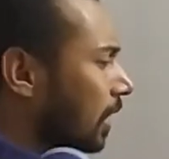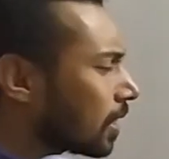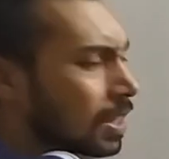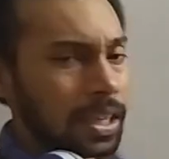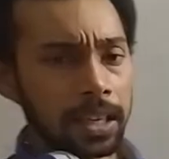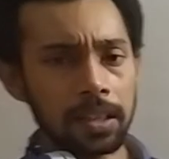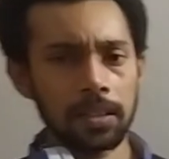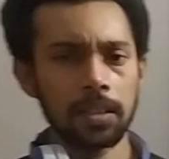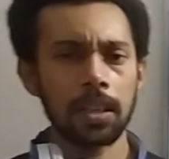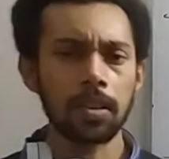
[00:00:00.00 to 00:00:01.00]
just like
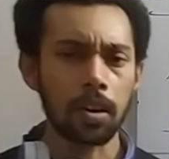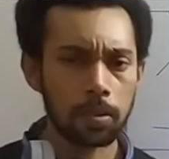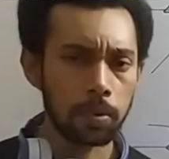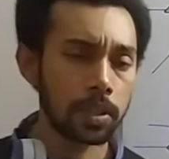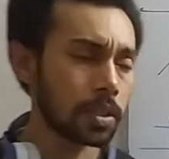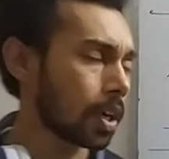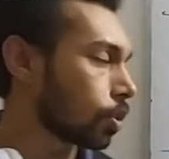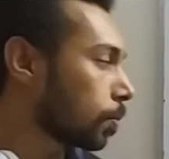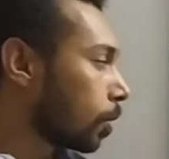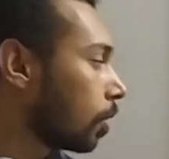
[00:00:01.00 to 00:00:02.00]
a North Pole and South